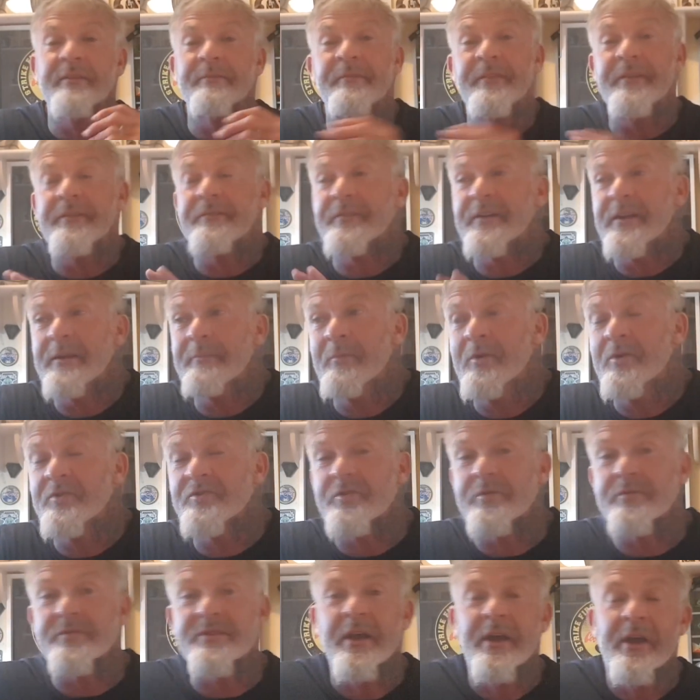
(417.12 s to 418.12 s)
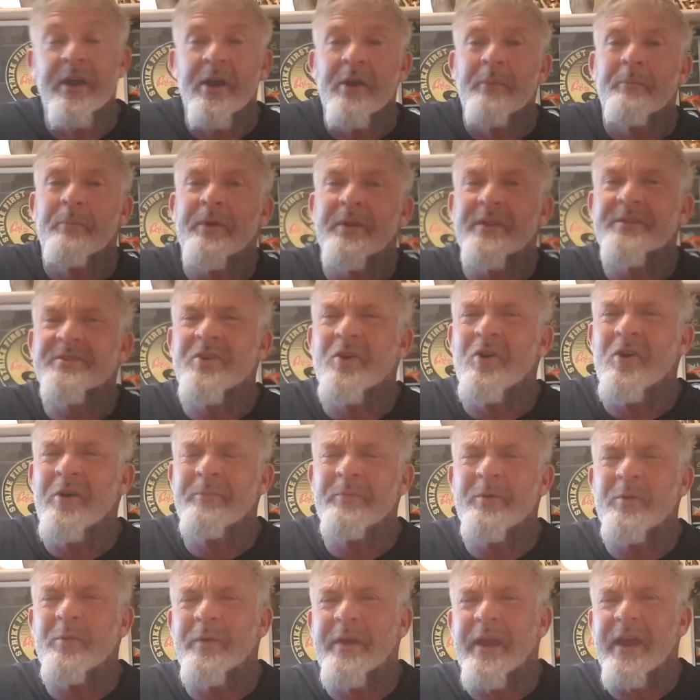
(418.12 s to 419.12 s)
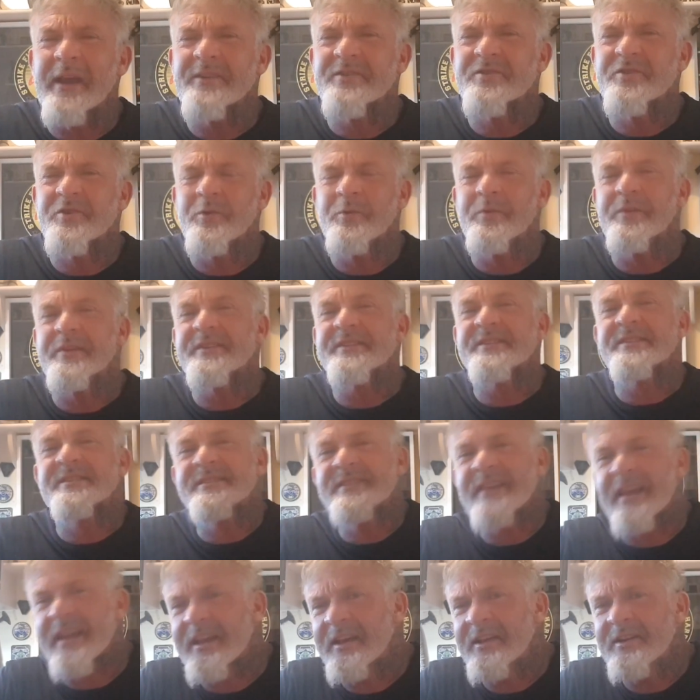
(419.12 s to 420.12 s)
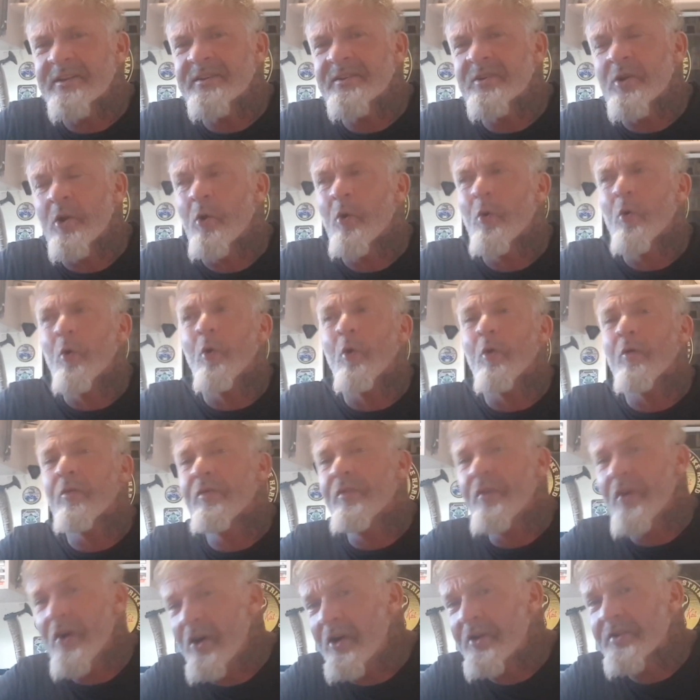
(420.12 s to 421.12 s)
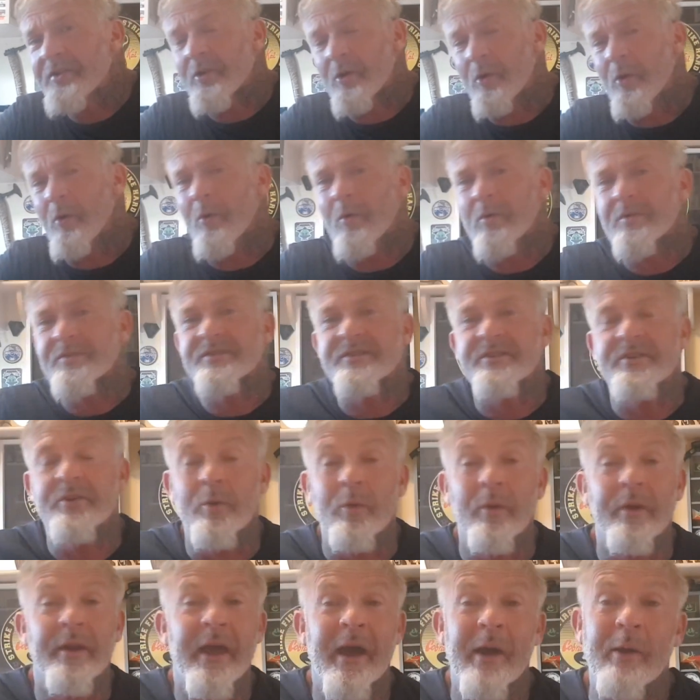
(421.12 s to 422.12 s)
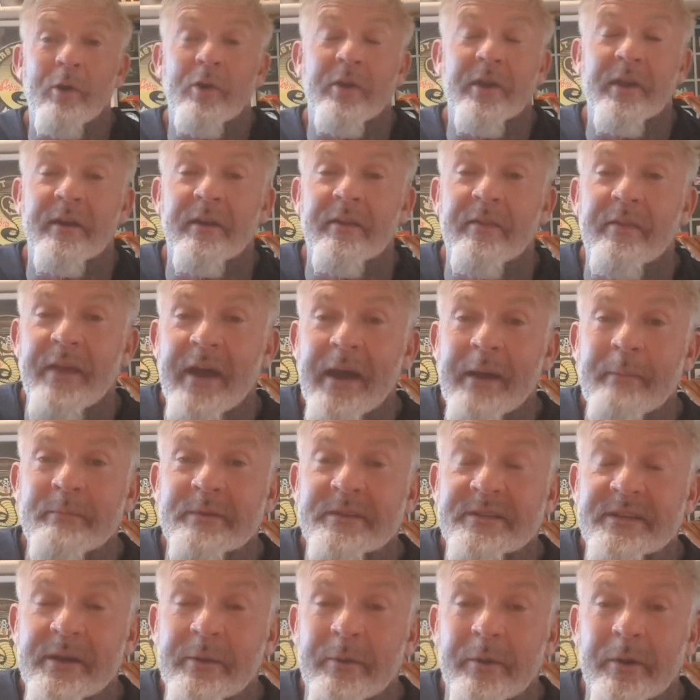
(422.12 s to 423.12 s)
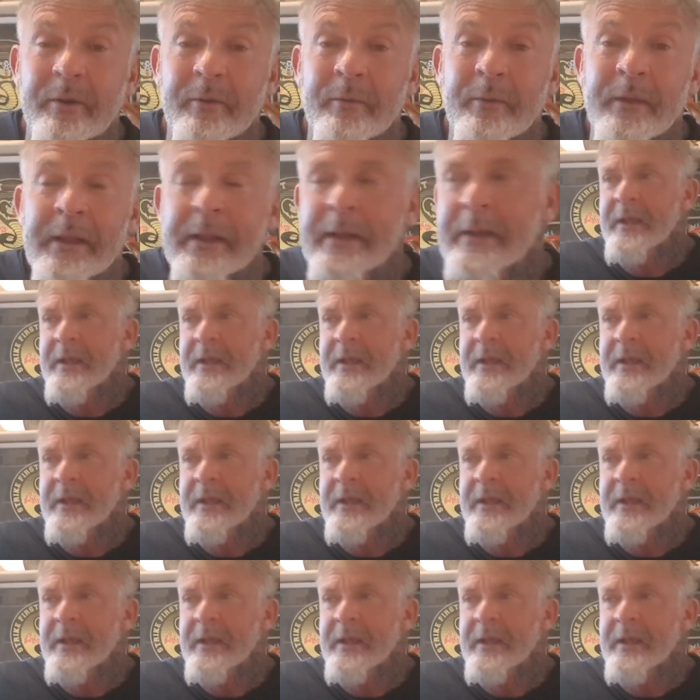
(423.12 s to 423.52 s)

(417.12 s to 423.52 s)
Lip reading: 50 modules, by the time you get to the second or third course, you are now looking at that material,